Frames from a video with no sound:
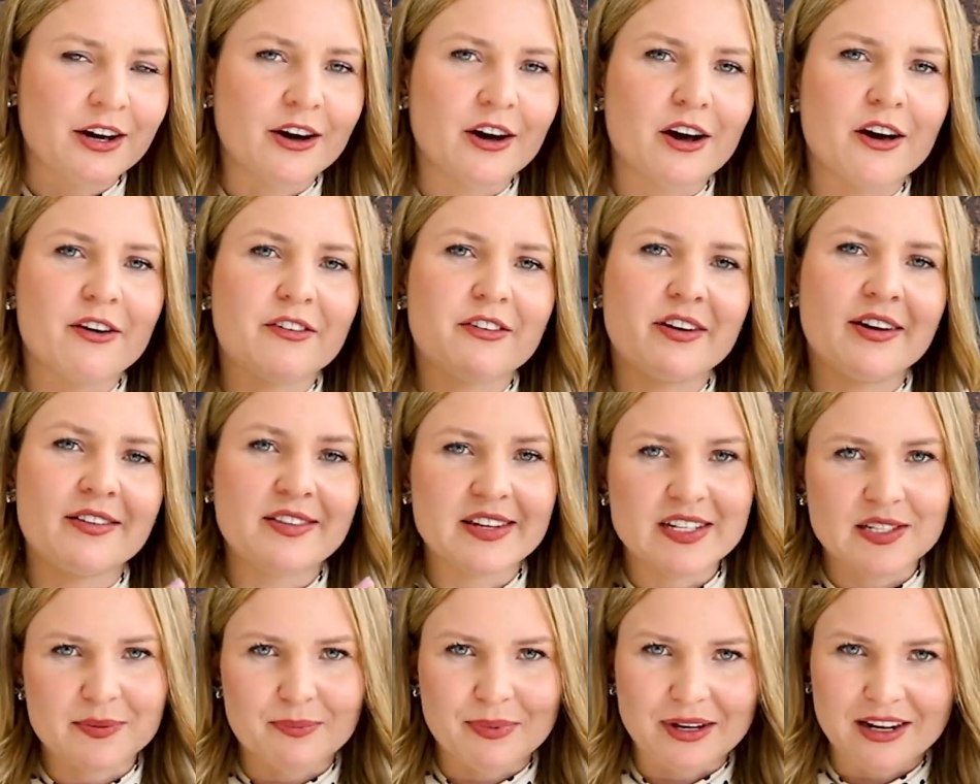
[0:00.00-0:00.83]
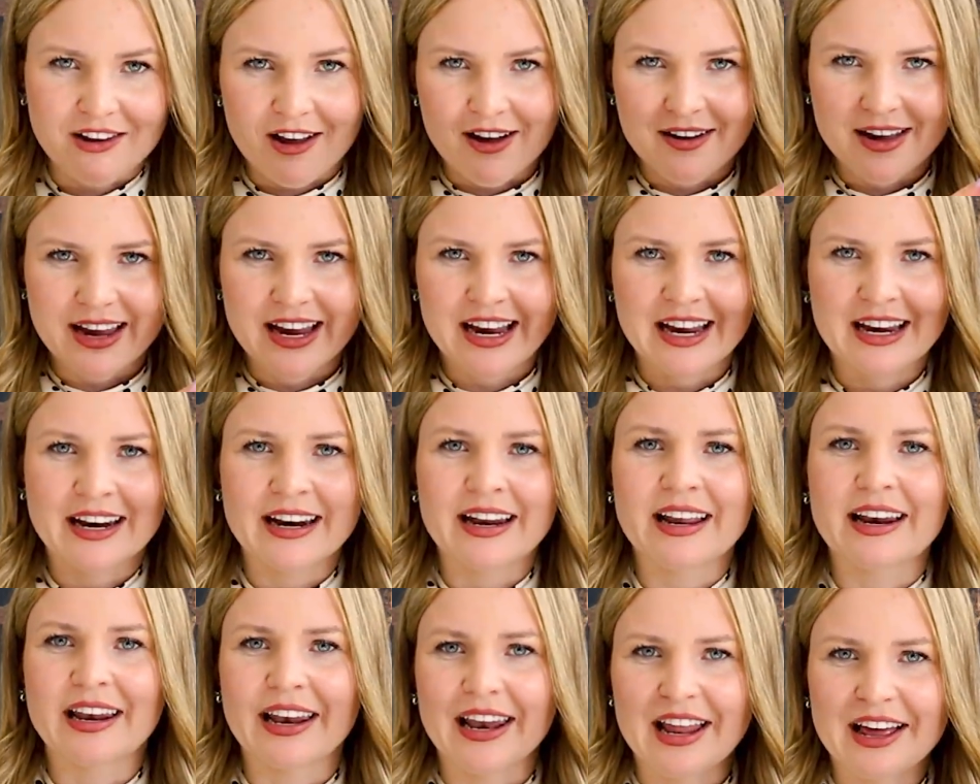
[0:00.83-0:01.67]
over in this belonging,
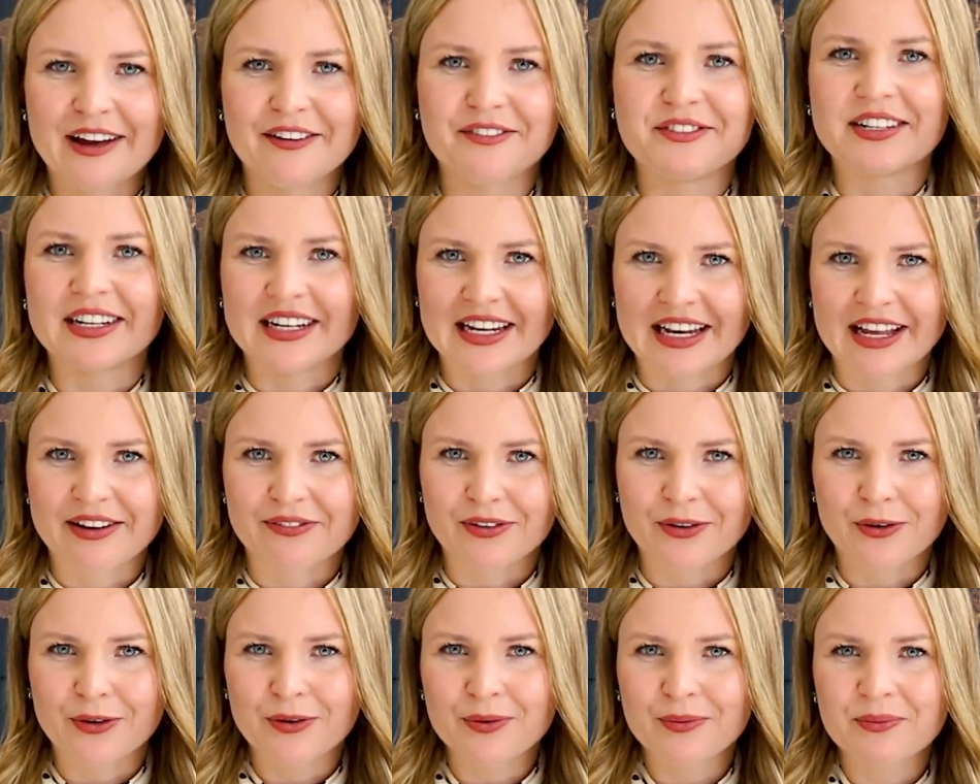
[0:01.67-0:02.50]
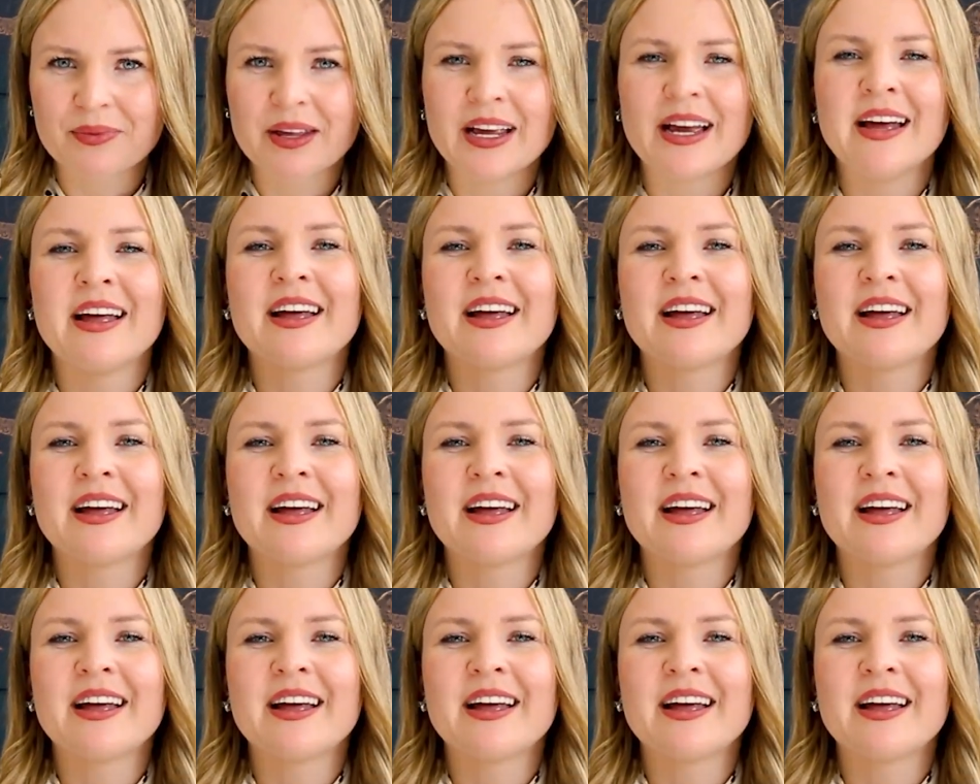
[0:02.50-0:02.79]
loved level,